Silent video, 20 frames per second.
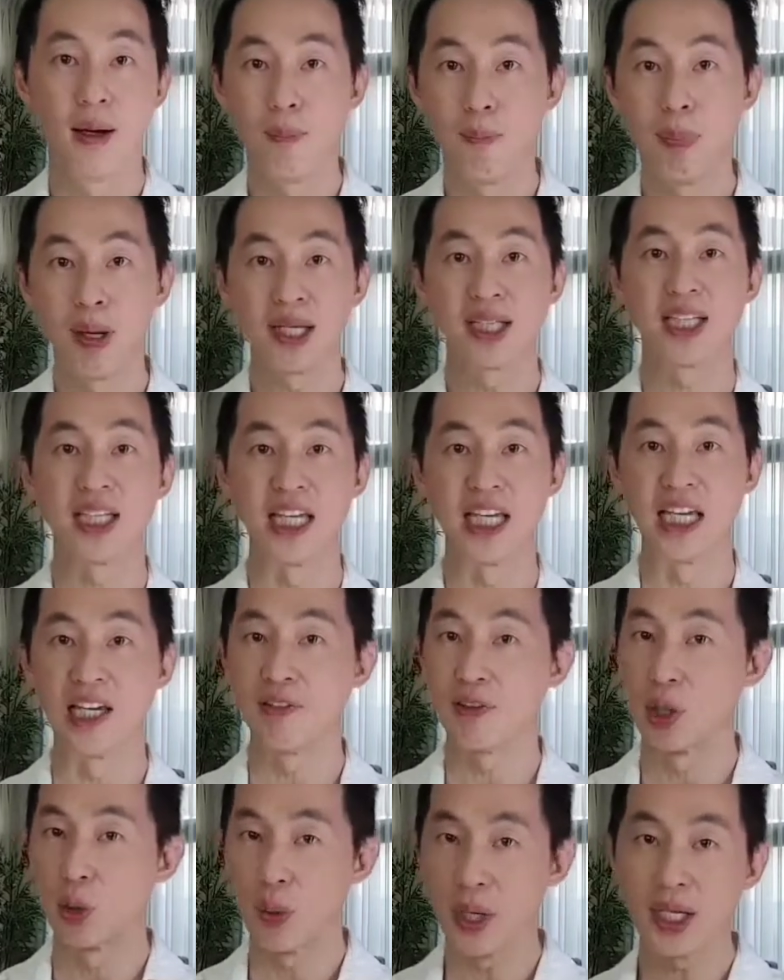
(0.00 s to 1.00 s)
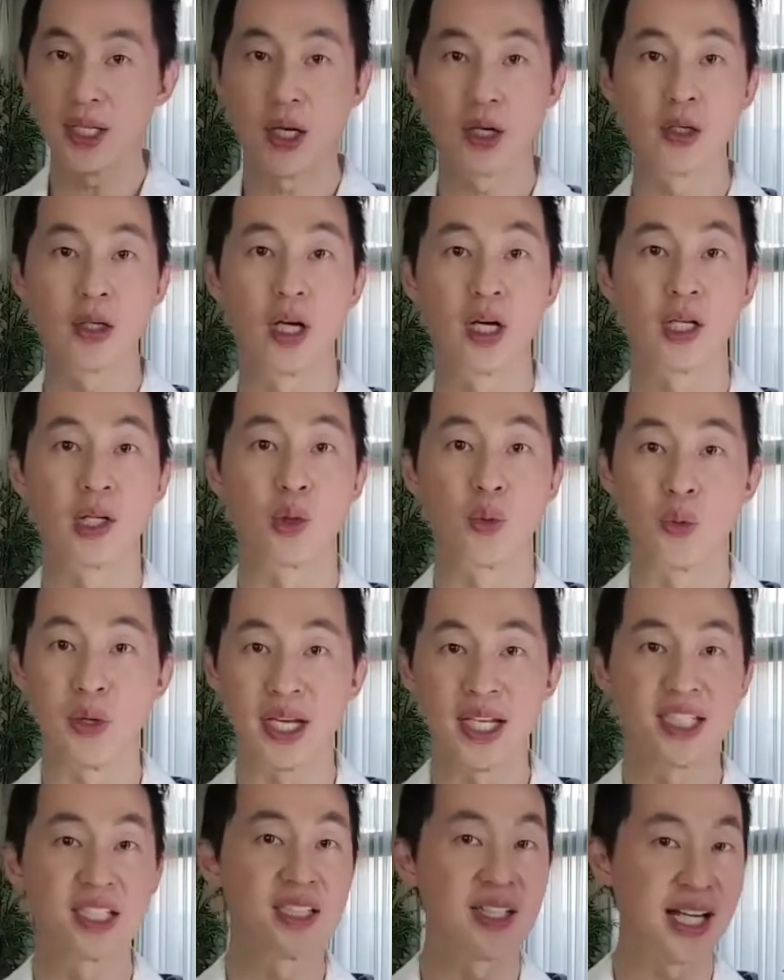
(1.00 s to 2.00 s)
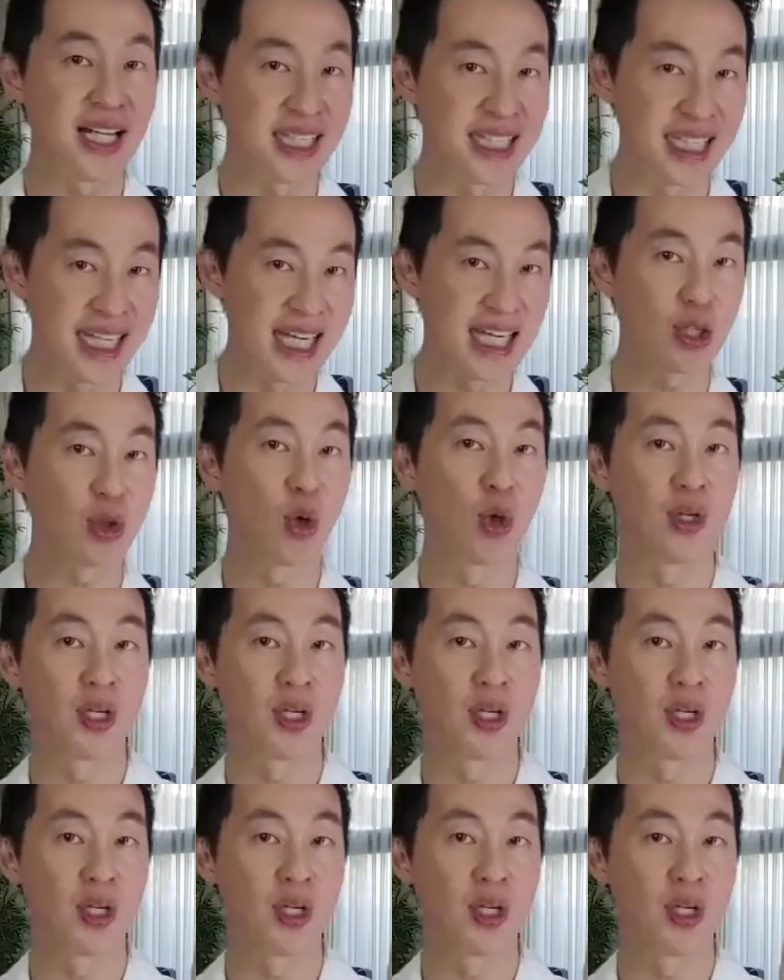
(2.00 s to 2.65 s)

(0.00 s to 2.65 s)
But if the radar gun reads 98